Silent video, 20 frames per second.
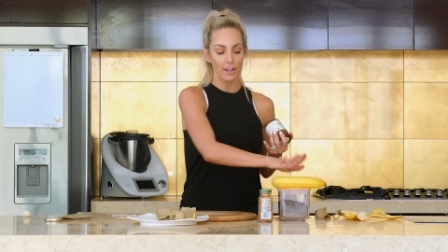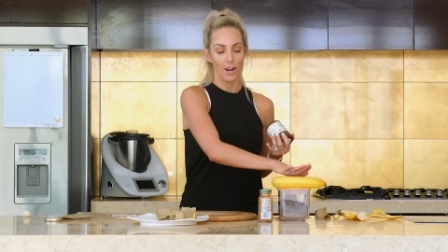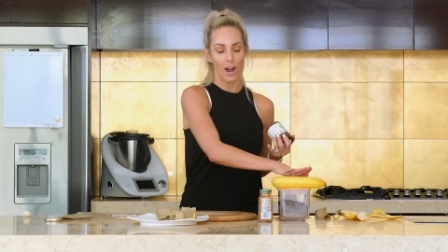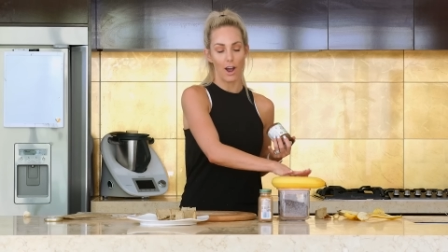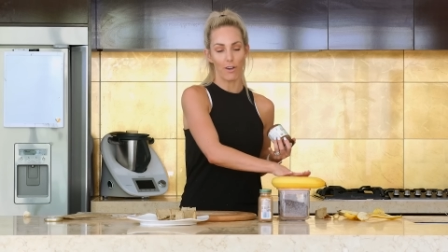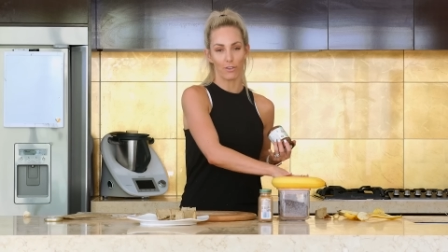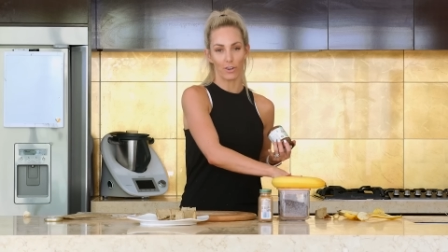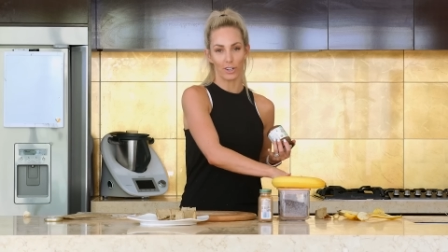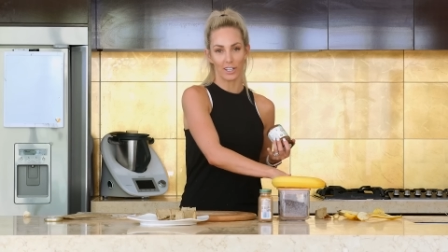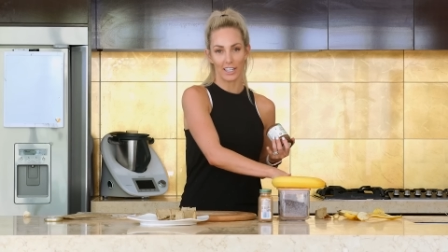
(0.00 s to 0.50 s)

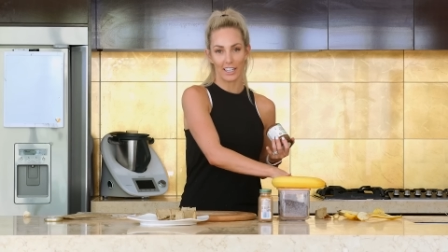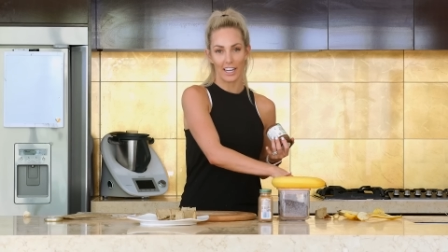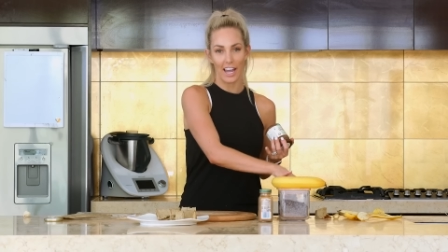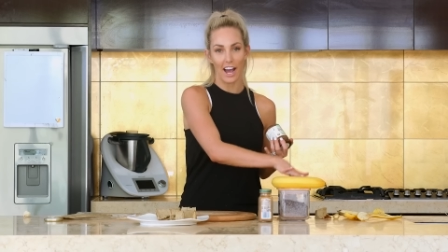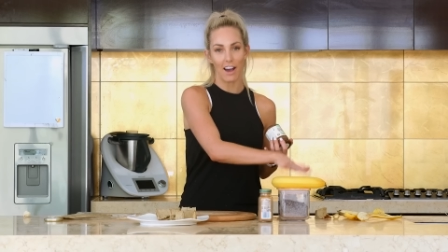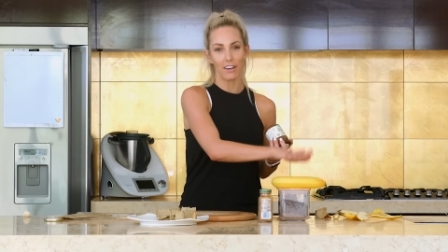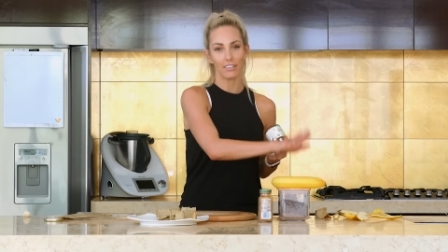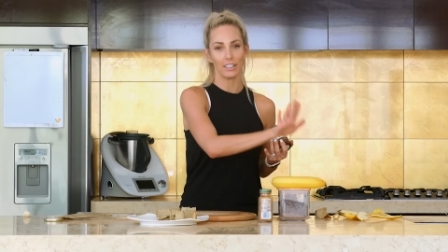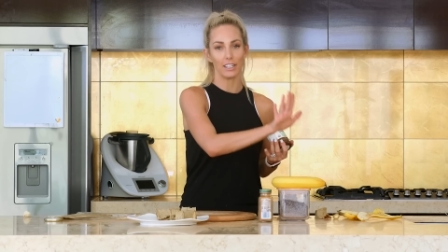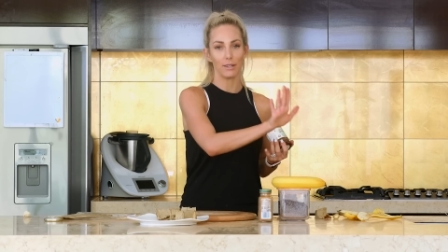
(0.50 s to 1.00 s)
I've got
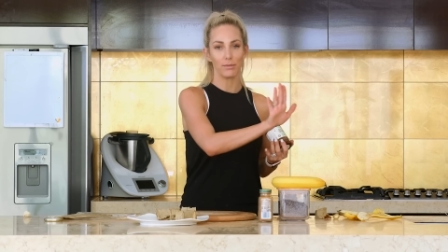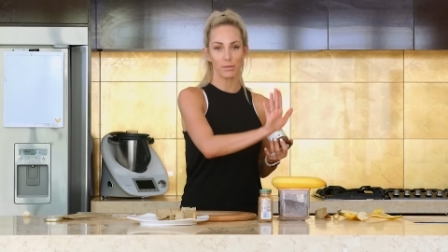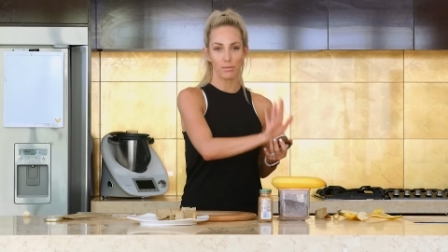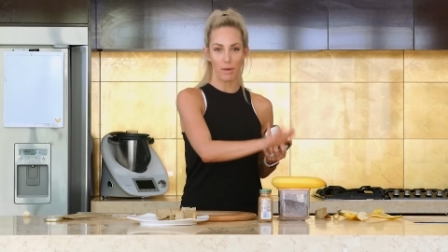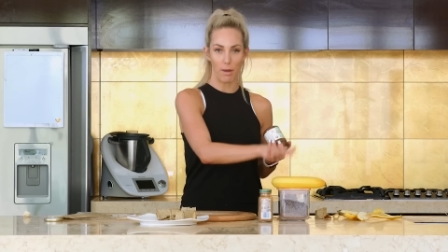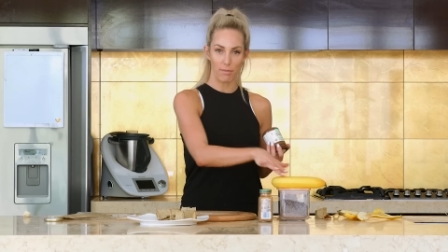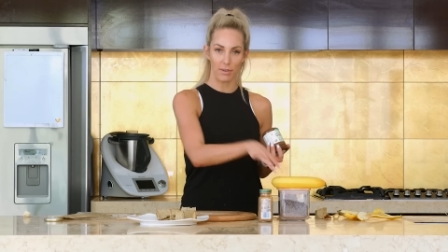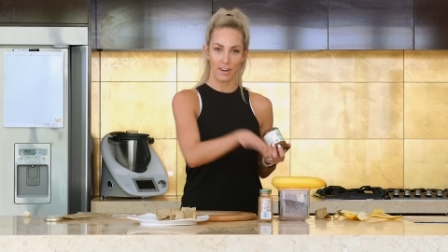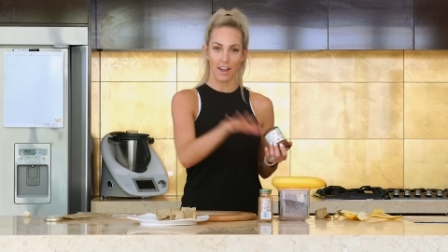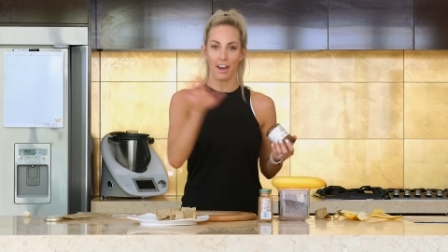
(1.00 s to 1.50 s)
cacao nibs,
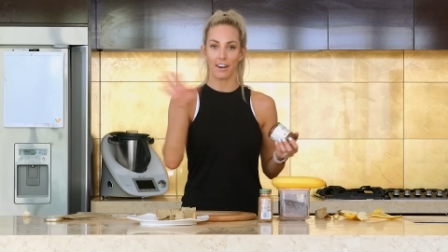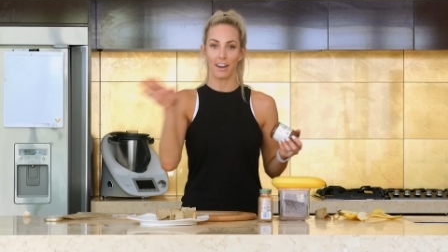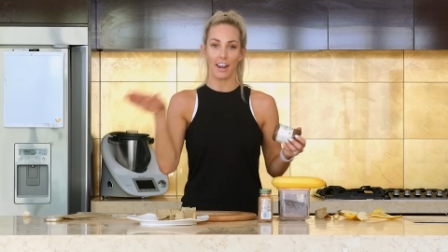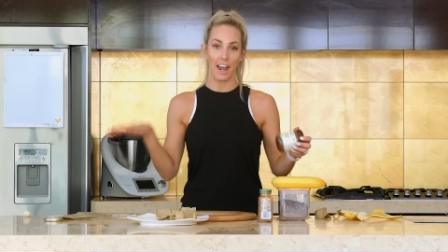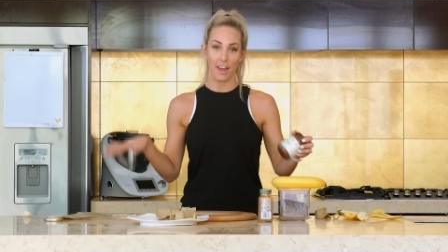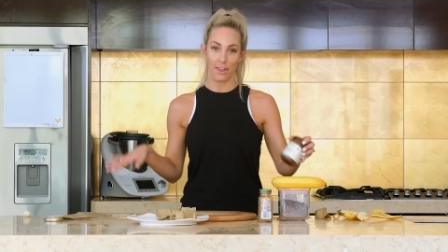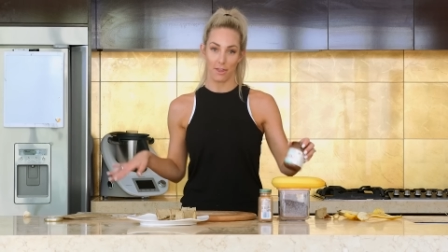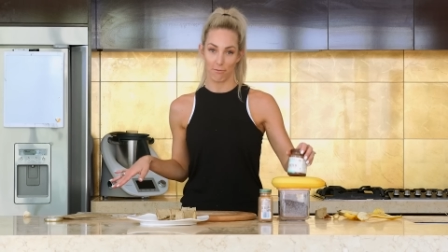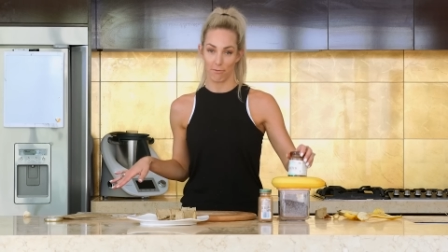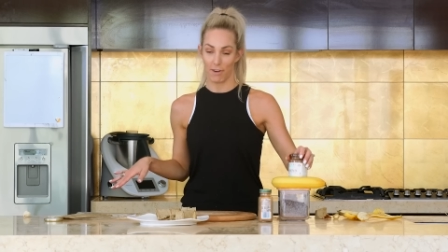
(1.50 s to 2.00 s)
my banana
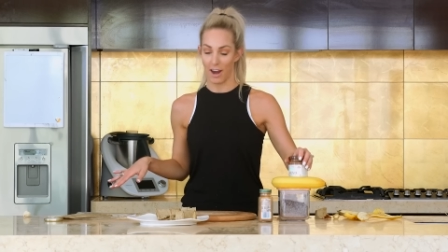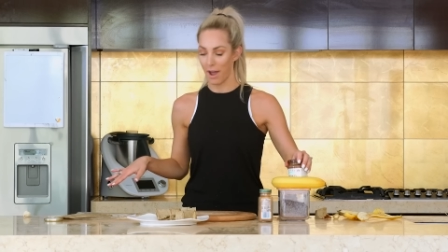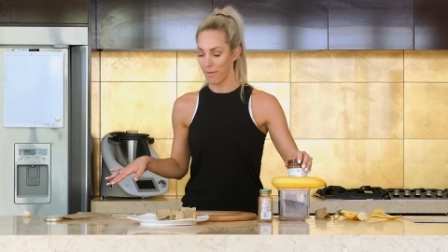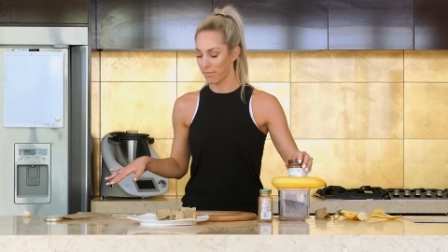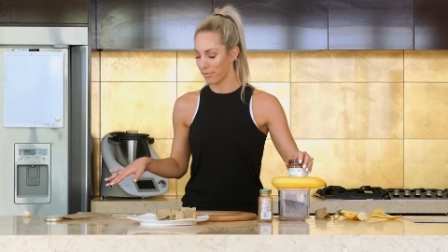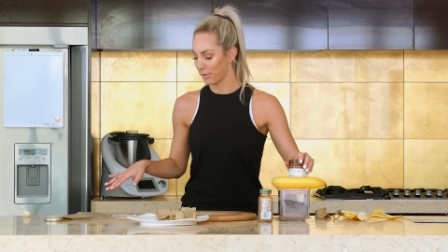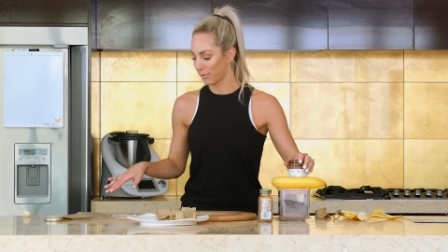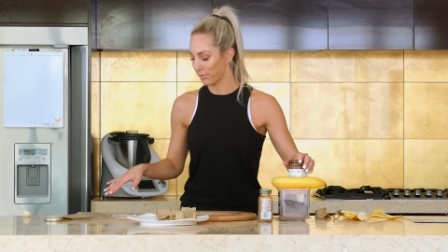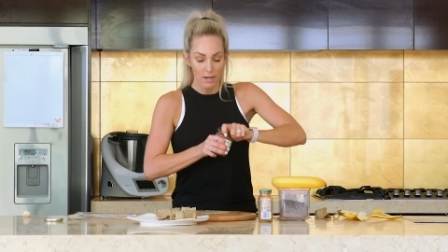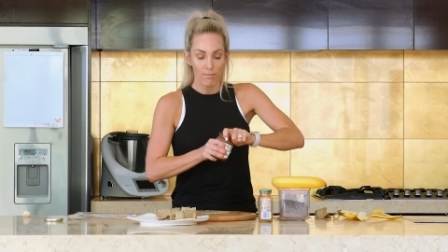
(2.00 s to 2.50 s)
and the wrap.
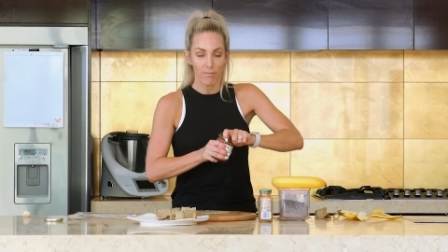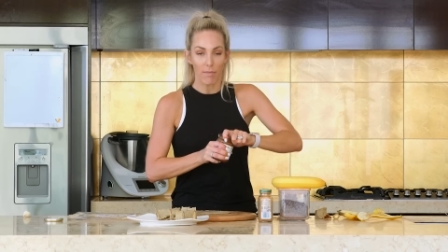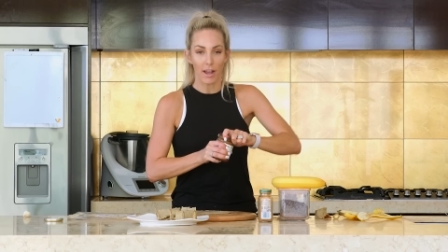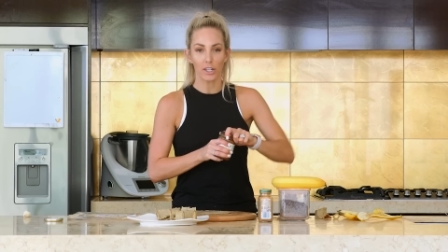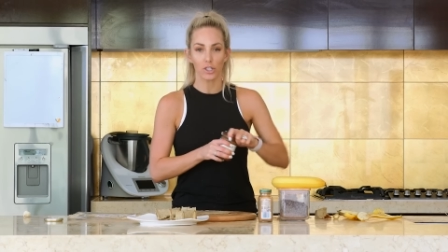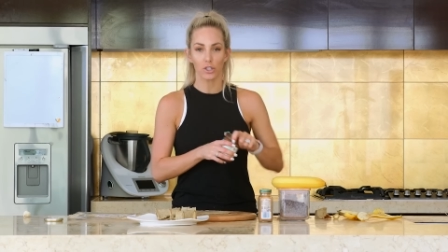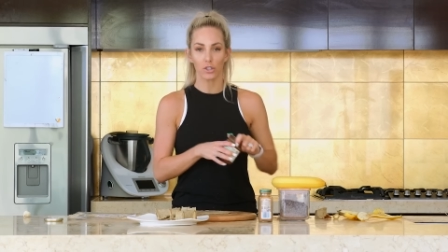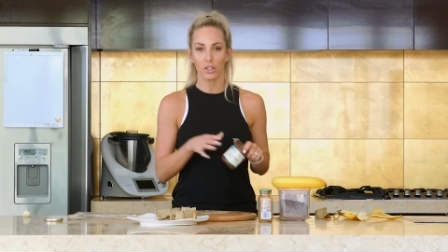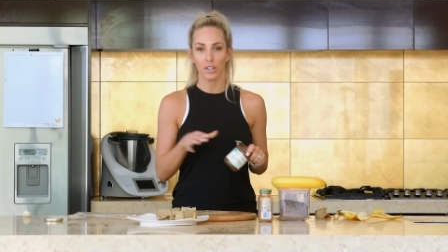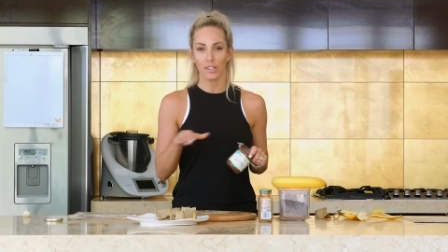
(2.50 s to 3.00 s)
Make
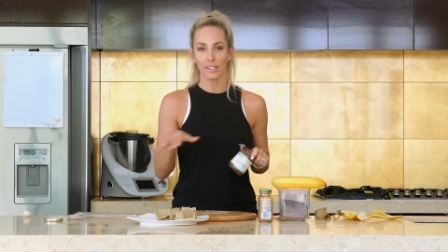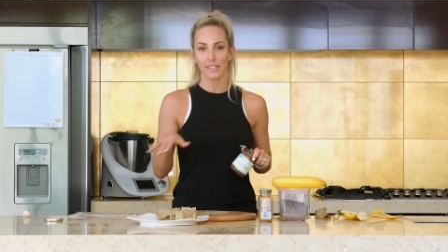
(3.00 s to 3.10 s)
sure that you